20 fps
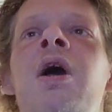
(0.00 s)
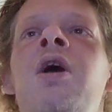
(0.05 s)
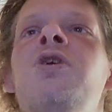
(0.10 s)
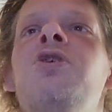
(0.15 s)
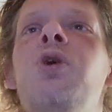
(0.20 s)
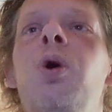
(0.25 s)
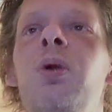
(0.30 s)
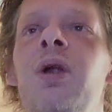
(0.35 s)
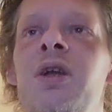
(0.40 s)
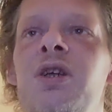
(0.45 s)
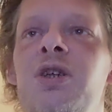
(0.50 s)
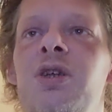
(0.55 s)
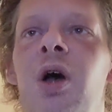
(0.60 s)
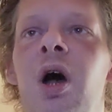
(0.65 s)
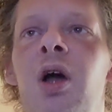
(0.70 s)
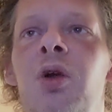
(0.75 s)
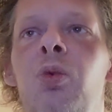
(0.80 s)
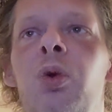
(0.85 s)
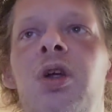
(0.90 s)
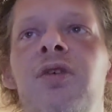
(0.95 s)
So let's
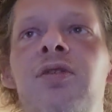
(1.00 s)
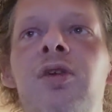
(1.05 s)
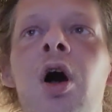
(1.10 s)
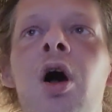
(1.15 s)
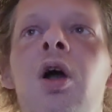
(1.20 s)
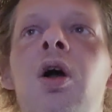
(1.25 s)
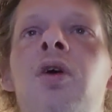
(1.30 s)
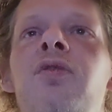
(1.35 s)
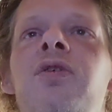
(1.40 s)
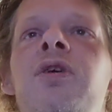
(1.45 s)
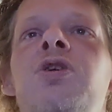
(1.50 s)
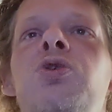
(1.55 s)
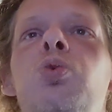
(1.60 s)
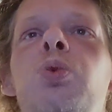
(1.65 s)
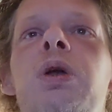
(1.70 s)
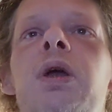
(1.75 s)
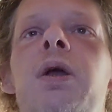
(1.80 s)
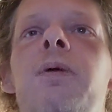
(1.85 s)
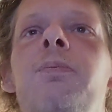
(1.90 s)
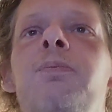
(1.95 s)
start with the vlog of this
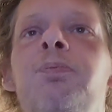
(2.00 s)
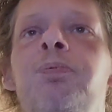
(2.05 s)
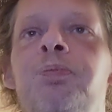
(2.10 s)
week.